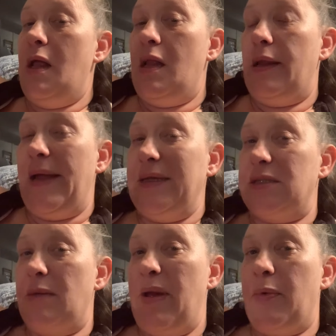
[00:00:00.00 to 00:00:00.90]
like
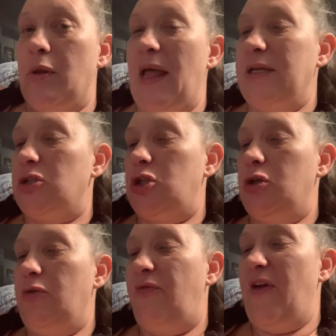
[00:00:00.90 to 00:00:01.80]
some people like
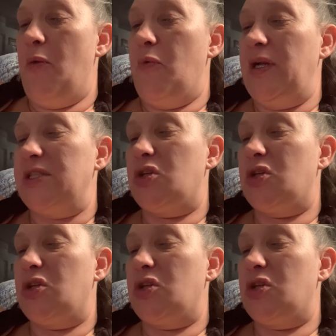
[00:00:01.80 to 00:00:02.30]
to film when it's